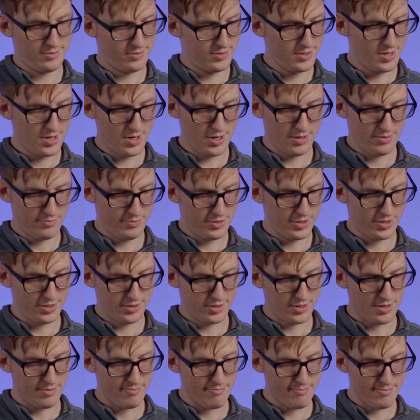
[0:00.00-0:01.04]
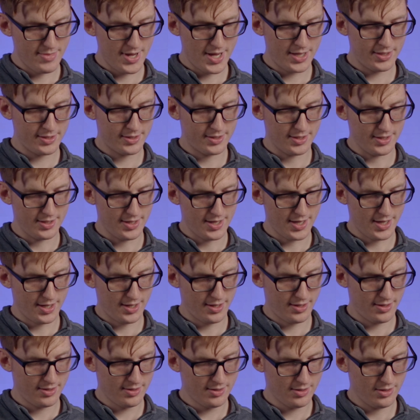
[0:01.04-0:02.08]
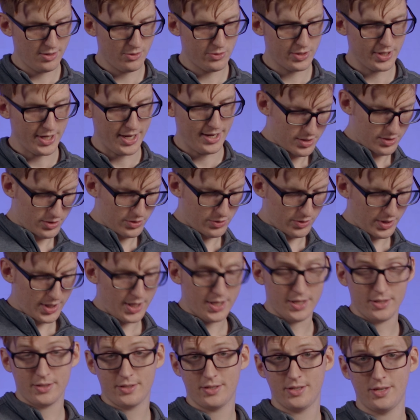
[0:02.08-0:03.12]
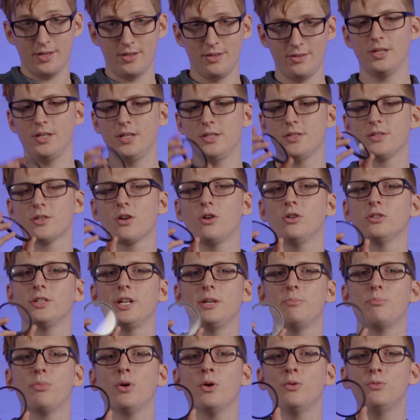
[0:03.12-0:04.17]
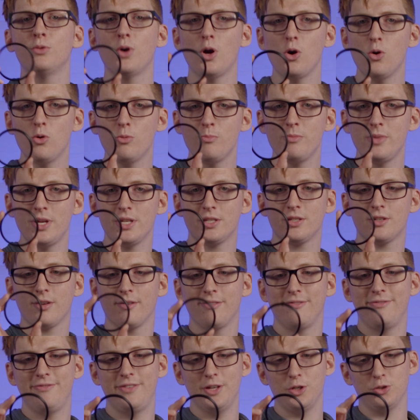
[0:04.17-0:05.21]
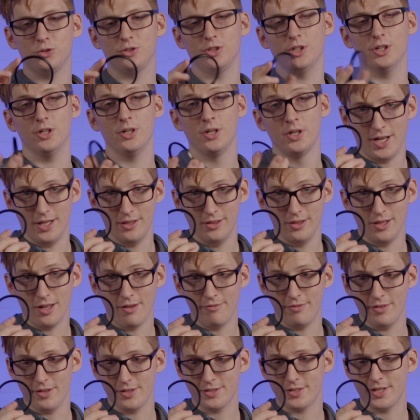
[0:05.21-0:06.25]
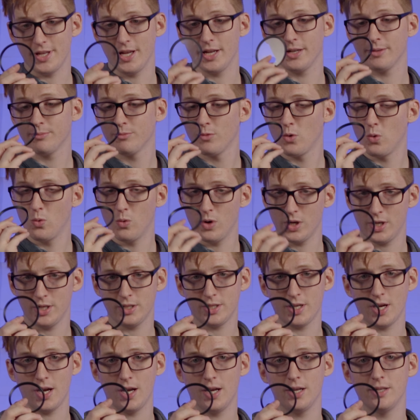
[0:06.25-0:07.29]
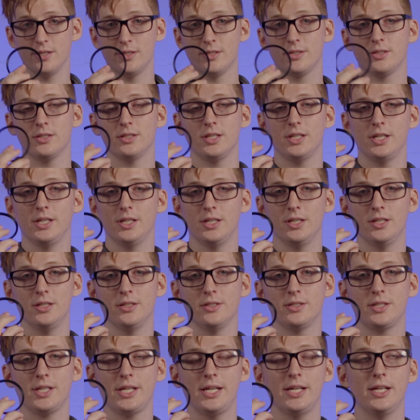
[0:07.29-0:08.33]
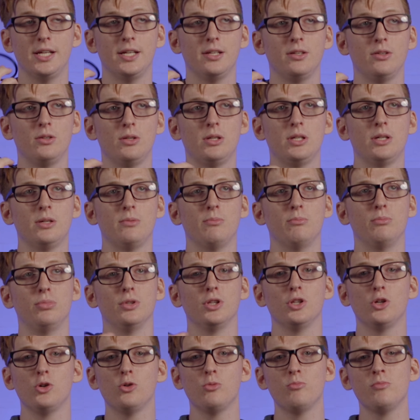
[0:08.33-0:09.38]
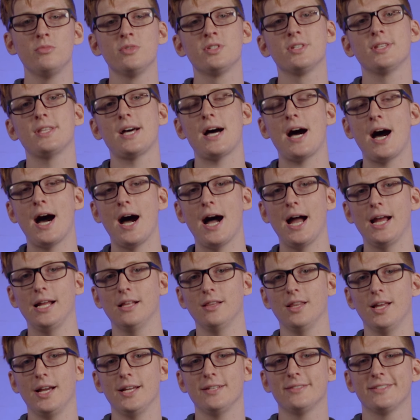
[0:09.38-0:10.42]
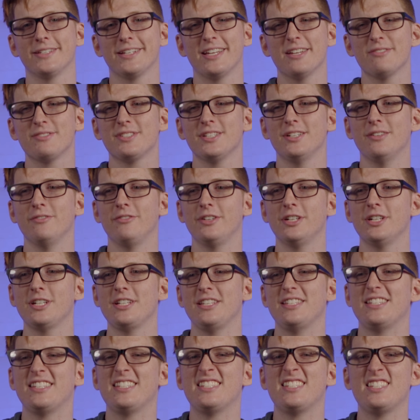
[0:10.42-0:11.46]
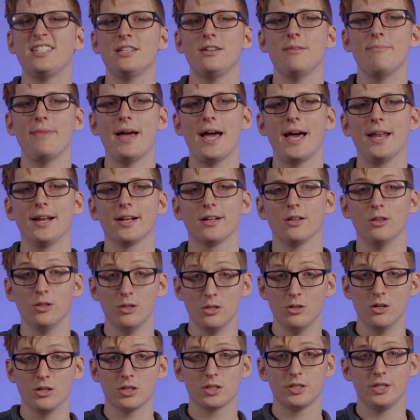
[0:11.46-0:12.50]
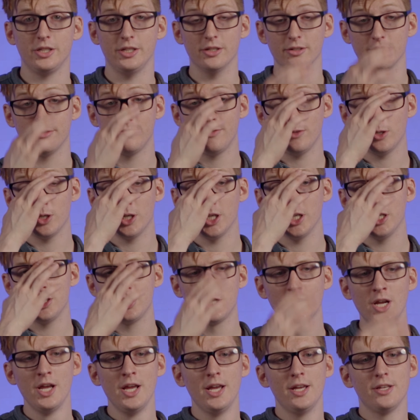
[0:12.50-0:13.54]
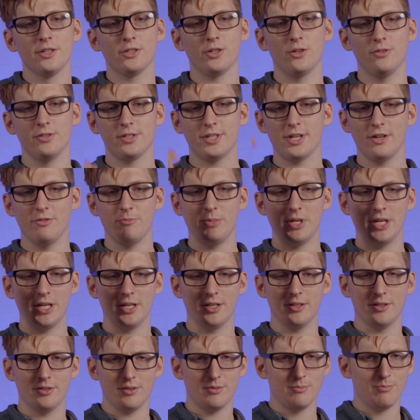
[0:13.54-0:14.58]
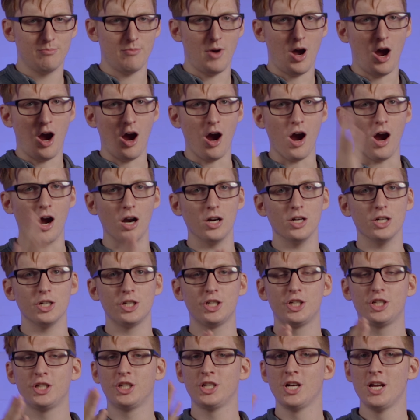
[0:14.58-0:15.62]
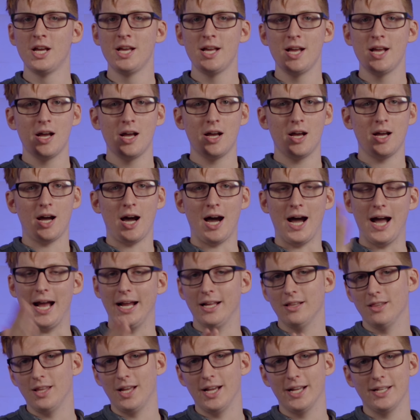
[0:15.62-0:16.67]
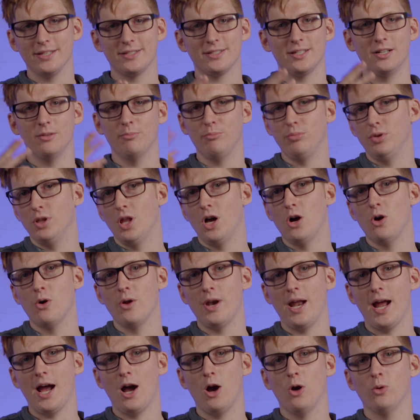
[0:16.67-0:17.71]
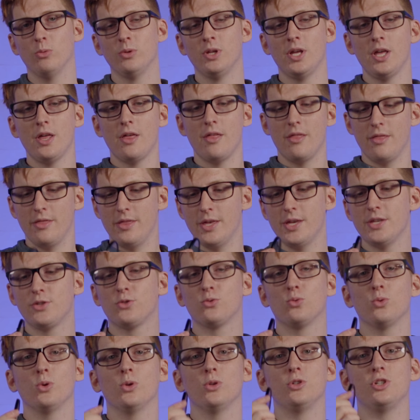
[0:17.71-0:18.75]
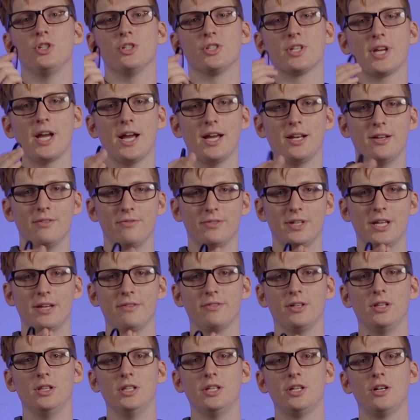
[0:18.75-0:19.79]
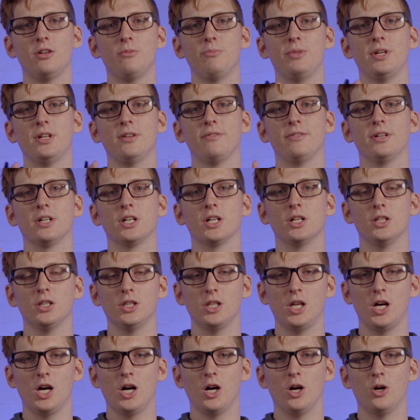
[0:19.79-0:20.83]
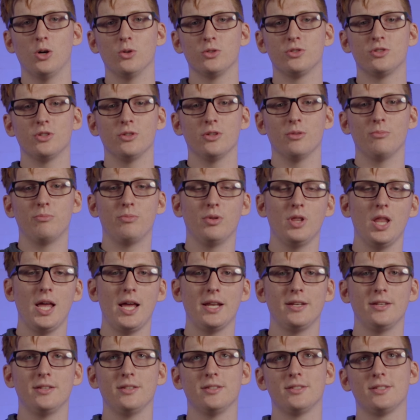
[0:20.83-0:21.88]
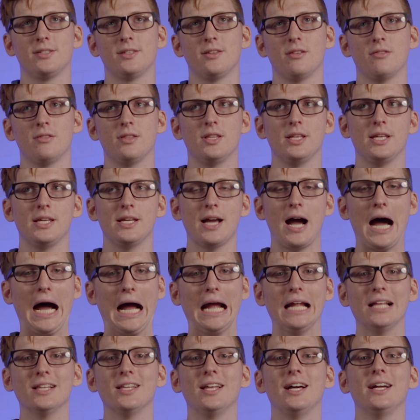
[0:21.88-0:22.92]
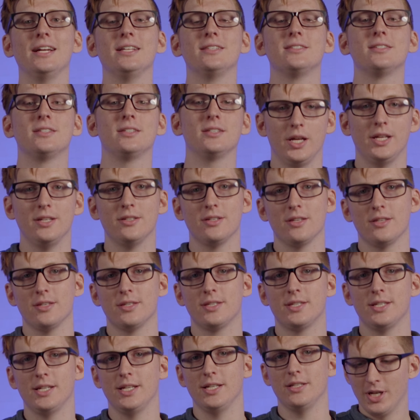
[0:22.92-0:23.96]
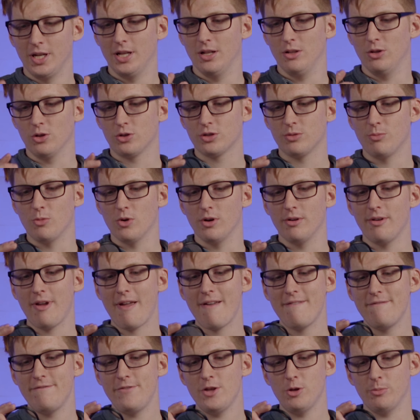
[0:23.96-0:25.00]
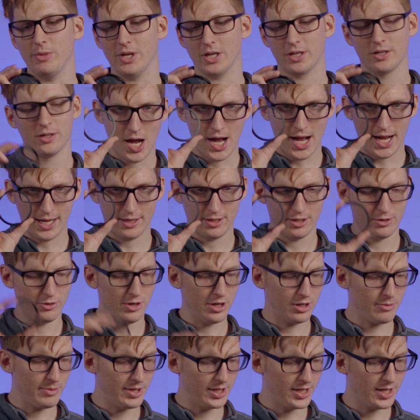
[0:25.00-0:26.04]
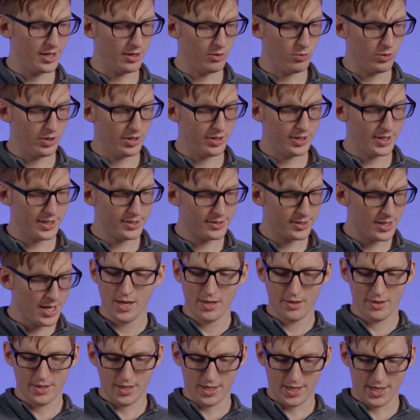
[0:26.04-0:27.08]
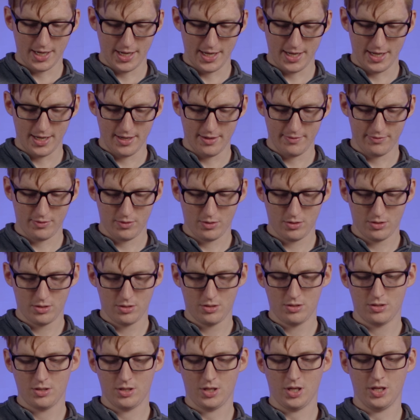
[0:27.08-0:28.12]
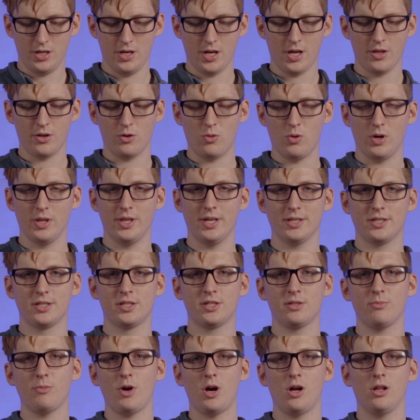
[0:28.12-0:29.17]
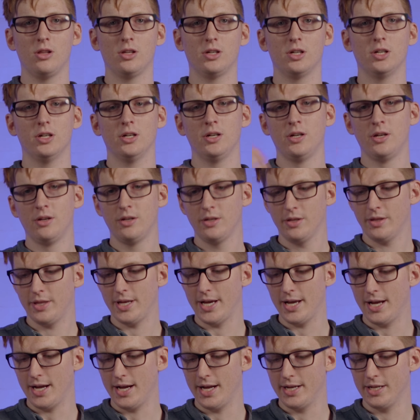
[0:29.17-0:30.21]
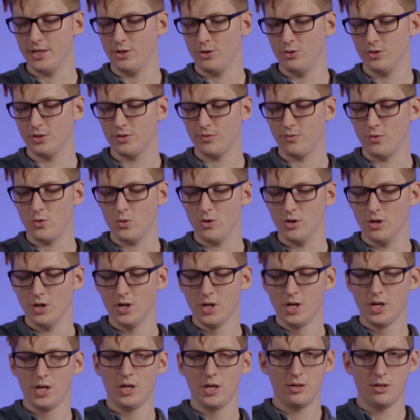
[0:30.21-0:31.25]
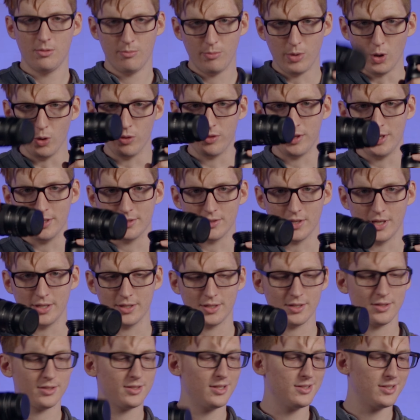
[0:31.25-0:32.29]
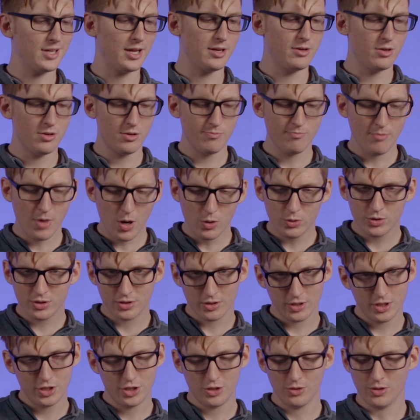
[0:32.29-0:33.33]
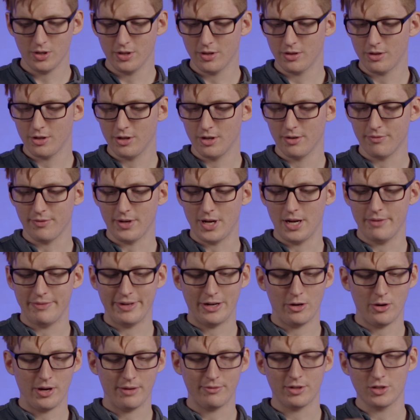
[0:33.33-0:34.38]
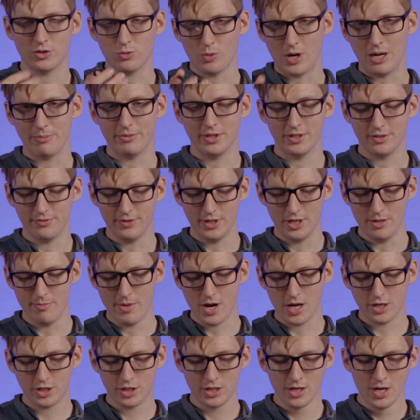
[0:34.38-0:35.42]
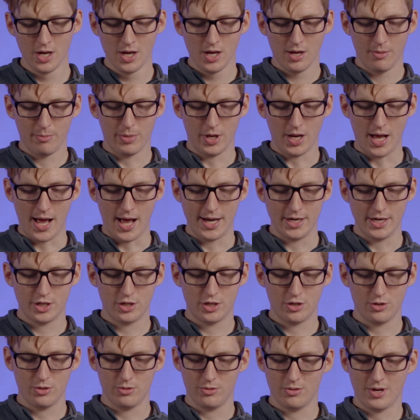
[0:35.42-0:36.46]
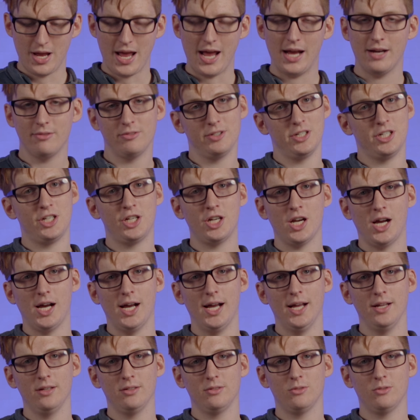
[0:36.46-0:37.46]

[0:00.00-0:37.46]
I am just a mess today. Okay, so this is called a ProMist Filter. I love this thing. What it does is it blooms the highlights. It gives it a very cinematic look to your footage. So instead of being harsh highlights that are blown out, this will just kind of give a little bit of a glow, so it blends the highlights into the scene and it looks more filmic. Highly recommend getting one of these. And then I have another one that's smaller that I use for both these lenses. Since I mostly shoot on the 35, I don't have to swap this very much, but I shoot every shot